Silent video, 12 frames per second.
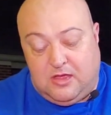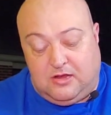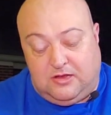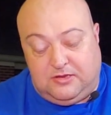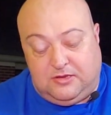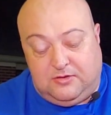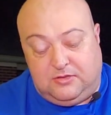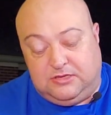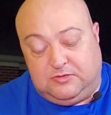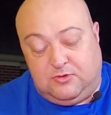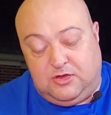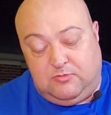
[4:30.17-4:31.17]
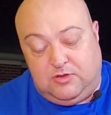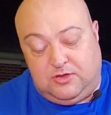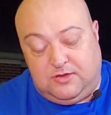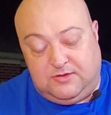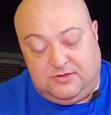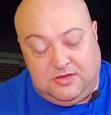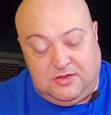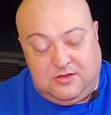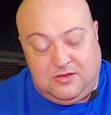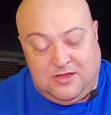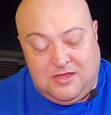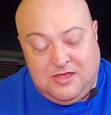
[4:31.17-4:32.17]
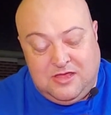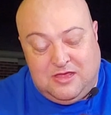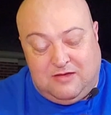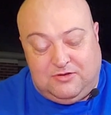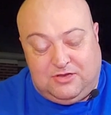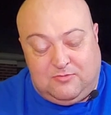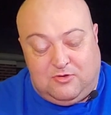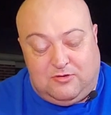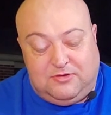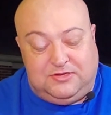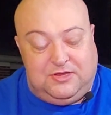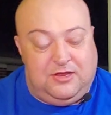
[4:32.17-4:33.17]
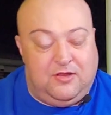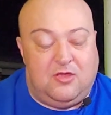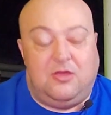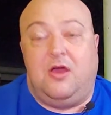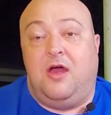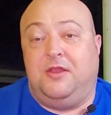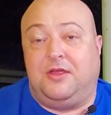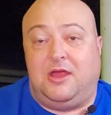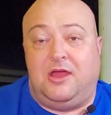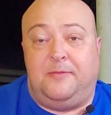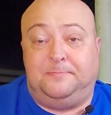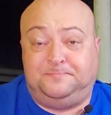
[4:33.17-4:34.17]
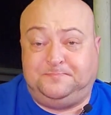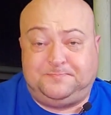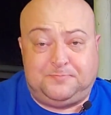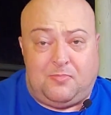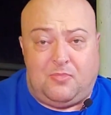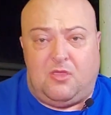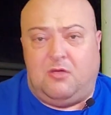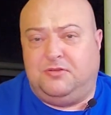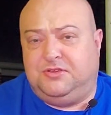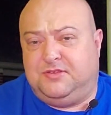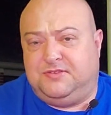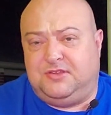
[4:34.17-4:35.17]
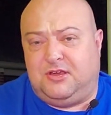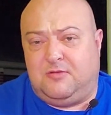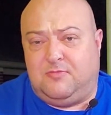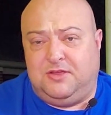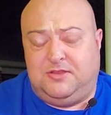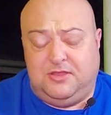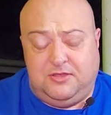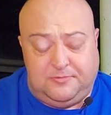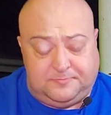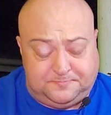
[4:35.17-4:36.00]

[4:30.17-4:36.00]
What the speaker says: I like to do it this way because every time I always eat on the cob, it always gets stuck in my teeth.